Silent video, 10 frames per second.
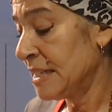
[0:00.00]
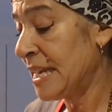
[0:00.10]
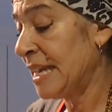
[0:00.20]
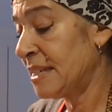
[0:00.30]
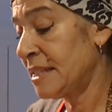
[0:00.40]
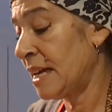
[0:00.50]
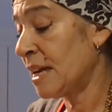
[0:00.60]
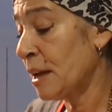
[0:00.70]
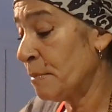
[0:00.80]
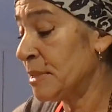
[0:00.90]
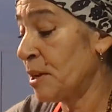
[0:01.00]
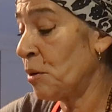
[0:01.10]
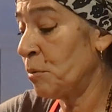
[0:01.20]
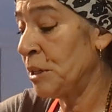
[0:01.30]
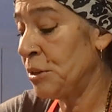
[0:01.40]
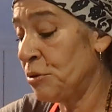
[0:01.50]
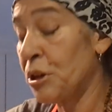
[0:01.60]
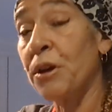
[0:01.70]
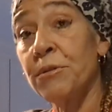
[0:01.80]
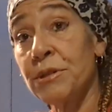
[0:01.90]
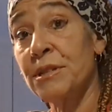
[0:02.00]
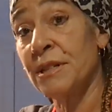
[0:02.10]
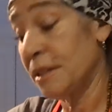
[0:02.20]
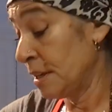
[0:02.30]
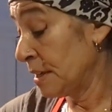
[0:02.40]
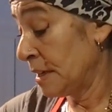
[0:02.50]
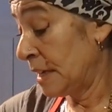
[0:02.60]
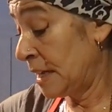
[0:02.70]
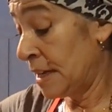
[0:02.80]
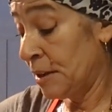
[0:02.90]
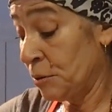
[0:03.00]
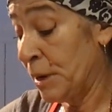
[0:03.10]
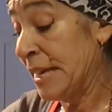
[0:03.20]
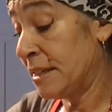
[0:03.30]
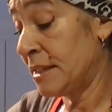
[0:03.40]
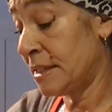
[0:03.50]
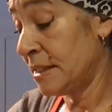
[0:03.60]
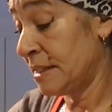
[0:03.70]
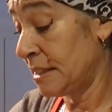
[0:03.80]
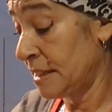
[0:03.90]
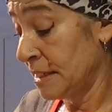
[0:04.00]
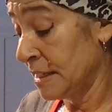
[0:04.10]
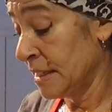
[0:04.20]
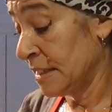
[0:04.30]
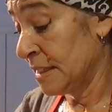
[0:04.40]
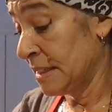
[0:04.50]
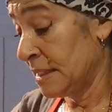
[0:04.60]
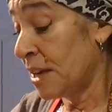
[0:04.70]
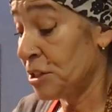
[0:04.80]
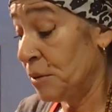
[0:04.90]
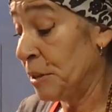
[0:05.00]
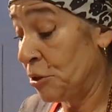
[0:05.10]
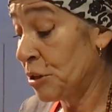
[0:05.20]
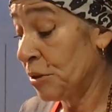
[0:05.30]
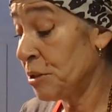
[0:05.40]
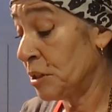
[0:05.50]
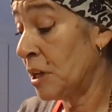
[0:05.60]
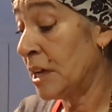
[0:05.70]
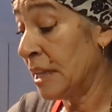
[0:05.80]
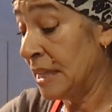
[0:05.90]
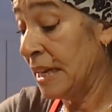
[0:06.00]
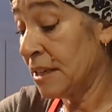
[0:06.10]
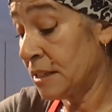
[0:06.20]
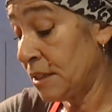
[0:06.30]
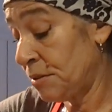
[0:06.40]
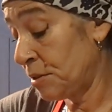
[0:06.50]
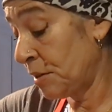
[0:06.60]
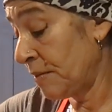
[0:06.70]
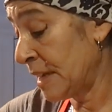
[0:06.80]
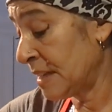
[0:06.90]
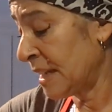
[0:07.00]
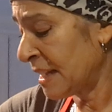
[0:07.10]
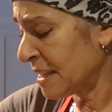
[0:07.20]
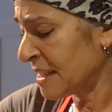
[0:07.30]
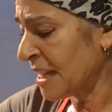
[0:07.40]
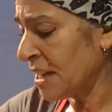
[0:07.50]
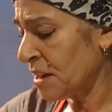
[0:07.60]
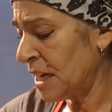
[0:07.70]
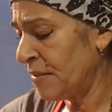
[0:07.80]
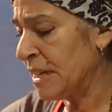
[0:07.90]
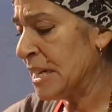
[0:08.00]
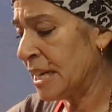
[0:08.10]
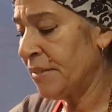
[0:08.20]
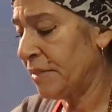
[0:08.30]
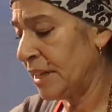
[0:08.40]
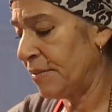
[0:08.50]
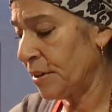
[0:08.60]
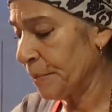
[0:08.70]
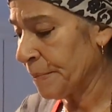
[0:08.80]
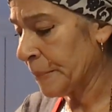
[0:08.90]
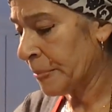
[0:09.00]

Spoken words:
taste that comes out when you toast rice. Actually, when you toast a lot of things, you sort of get like a slight kind of a nutty flavor.